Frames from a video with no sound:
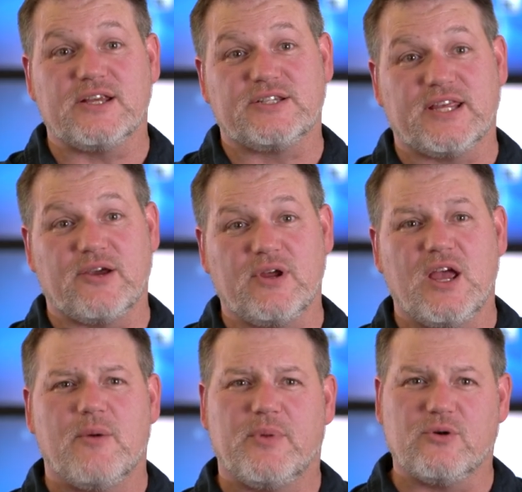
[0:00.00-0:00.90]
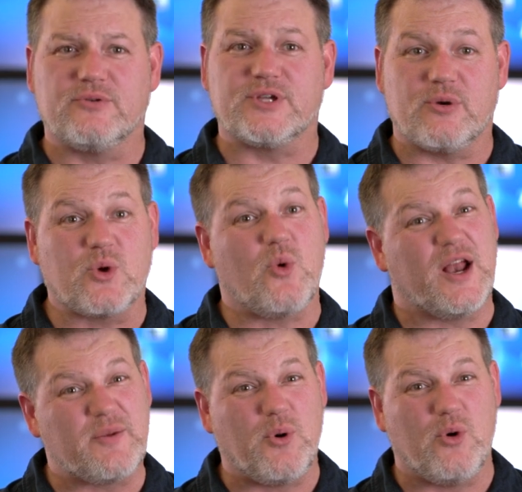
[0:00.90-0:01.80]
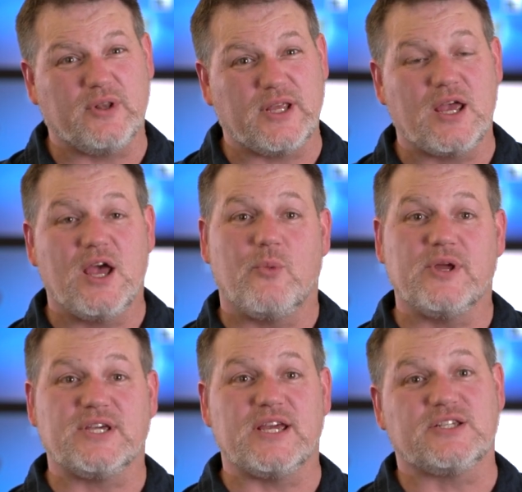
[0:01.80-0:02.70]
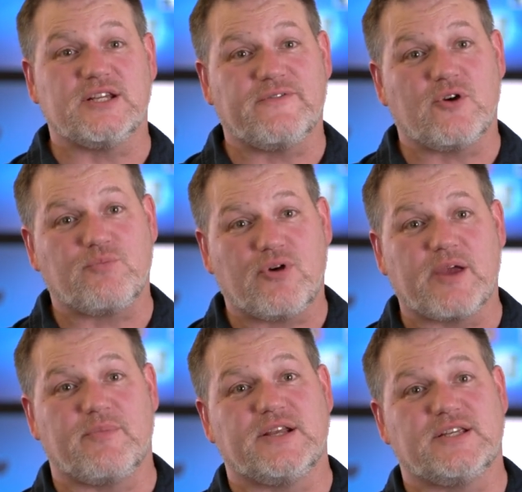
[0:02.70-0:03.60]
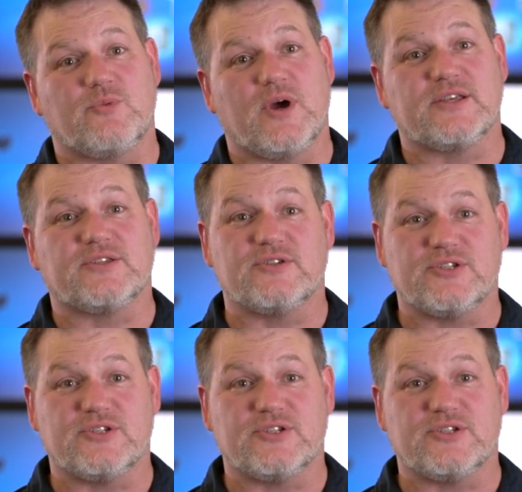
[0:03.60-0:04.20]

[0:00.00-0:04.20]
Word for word: edge theory, but also, and quite importantly, we teach in a very pragmatic way. So